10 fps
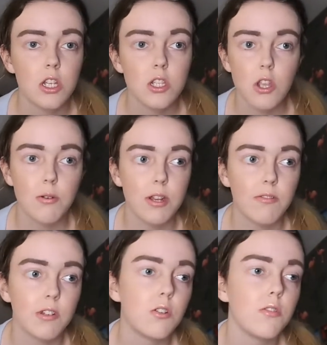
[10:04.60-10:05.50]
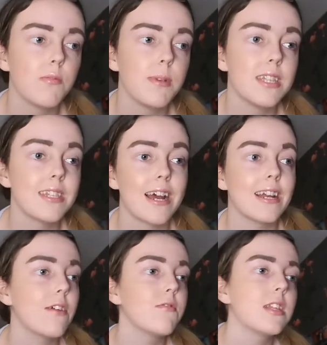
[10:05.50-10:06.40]
so difficult for me today.
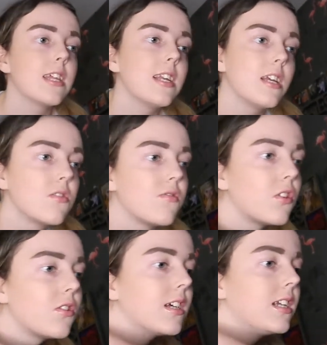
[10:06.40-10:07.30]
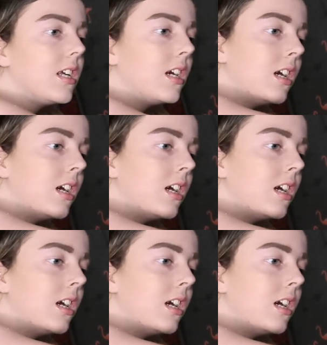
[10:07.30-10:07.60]
Everything is falling.